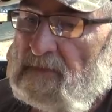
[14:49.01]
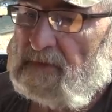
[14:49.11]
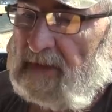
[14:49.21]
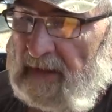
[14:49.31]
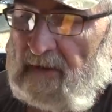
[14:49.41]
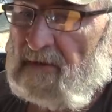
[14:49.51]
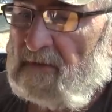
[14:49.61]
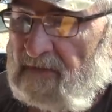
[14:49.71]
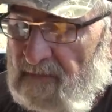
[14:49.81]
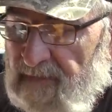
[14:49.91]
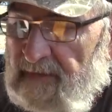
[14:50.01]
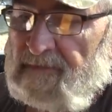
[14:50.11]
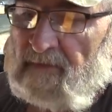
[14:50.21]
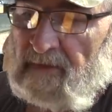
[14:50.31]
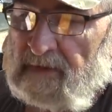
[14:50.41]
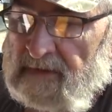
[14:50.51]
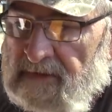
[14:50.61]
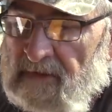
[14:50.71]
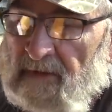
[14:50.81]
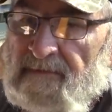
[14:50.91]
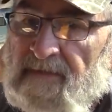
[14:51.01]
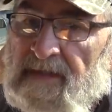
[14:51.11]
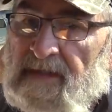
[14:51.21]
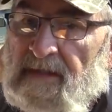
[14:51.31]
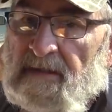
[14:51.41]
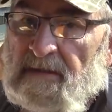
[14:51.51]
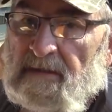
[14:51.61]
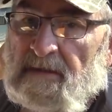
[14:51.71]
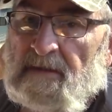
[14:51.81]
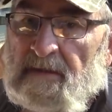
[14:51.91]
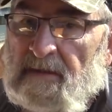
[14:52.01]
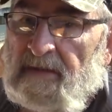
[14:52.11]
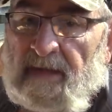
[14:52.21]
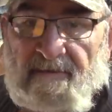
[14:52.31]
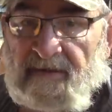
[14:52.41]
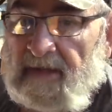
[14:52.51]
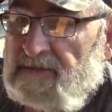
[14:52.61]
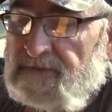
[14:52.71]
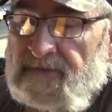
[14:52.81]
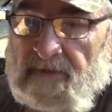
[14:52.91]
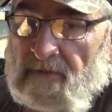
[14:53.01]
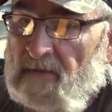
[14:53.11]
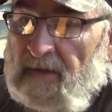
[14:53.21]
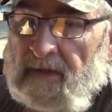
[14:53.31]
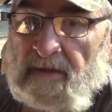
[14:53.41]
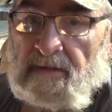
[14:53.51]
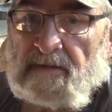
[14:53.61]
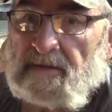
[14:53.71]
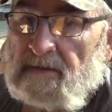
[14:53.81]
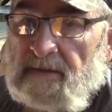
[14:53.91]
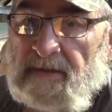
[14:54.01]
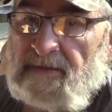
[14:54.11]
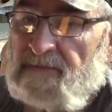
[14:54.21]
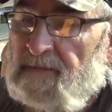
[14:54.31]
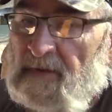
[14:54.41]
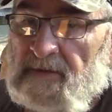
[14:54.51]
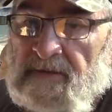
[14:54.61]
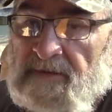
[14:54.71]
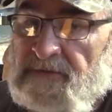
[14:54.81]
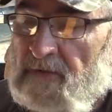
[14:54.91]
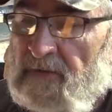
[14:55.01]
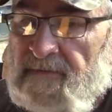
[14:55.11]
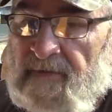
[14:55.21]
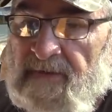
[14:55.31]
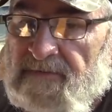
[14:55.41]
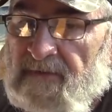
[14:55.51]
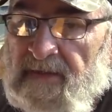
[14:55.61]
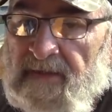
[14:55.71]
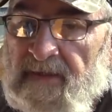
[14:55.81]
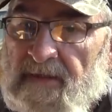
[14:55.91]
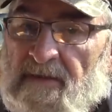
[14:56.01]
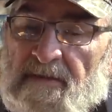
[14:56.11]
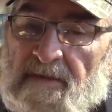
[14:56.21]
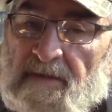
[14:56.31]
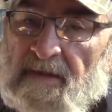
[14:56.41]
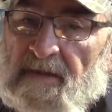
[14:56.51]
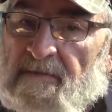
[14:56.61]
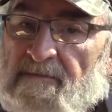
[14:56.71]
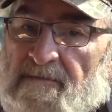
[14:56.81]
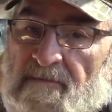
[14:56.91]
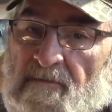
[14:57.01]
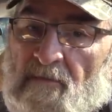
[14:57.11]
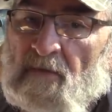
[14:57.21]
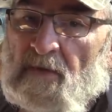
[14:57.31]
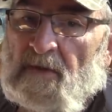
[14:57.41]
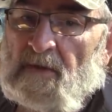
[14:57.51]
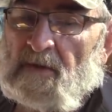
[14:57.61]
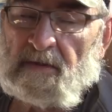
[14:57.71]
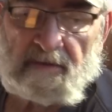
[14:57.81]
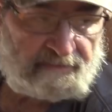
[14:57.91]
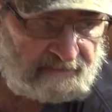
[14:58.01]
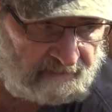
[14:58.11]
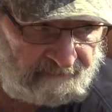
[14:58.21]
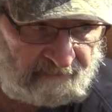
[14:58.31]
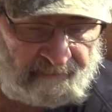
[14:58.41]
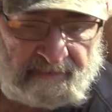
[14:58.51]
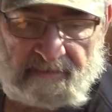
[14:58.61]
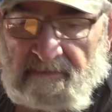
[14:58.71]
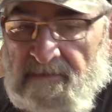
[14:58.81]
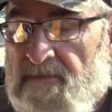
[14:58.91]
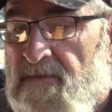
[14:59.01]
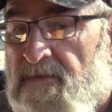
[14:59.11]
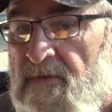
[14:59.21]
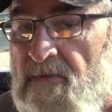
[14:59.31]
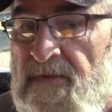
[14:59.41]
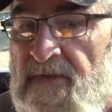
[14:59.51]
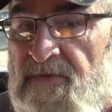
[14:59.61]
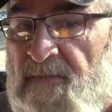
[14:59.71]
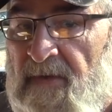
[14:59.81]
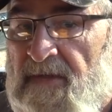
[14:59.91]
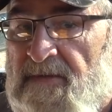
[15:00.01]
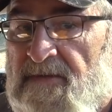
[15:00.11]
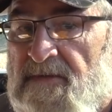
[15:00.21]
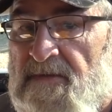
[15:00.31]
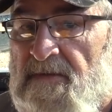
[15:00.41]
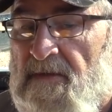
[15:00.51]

they're the people that taught me navigation nowhere. He's building a shorty bus right now. Um, and Jamie's been doing this bus,